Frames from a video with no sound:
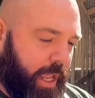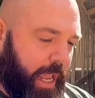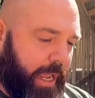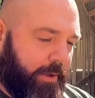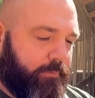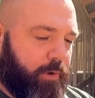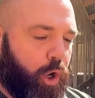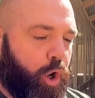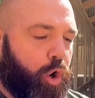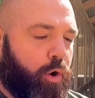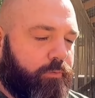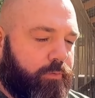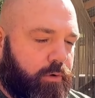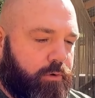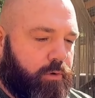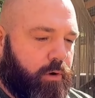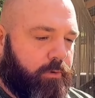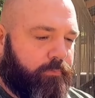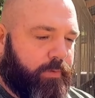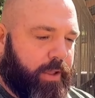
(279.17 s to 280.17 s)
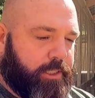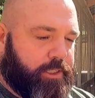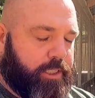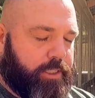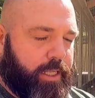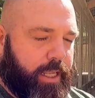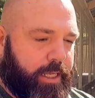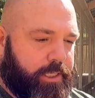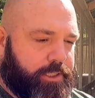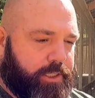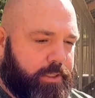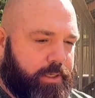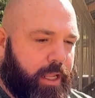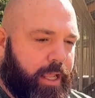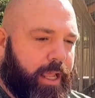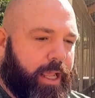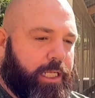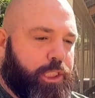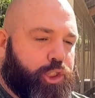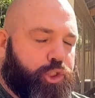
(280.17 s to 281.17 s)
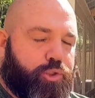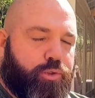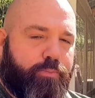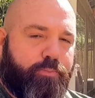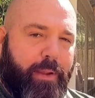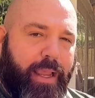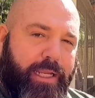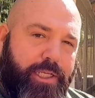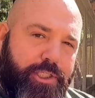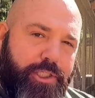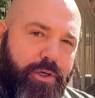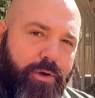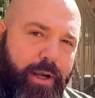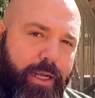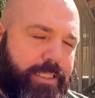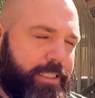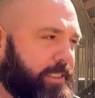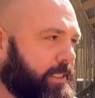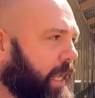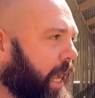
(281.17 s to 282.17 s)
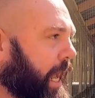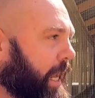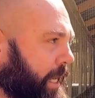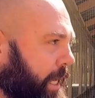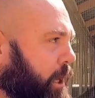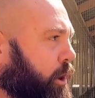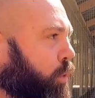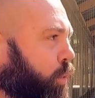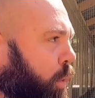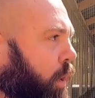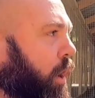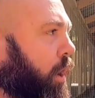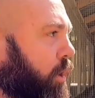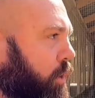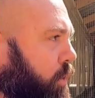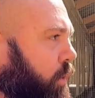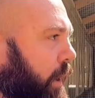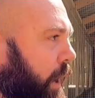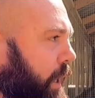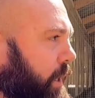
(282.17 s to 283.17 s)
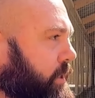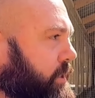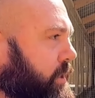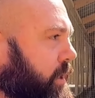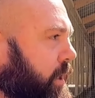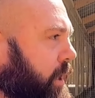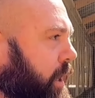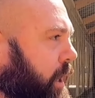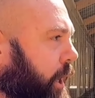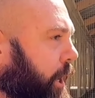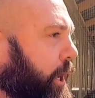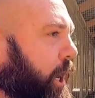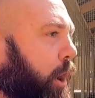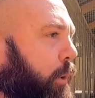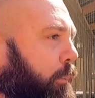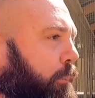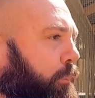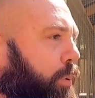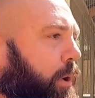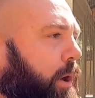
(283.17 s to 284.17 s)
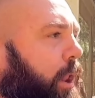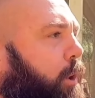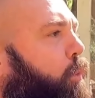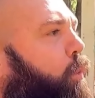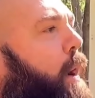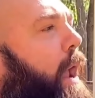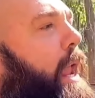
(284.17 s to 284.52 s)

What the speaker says: you have overgrown vegetation, make sure it's not near walkways. Put it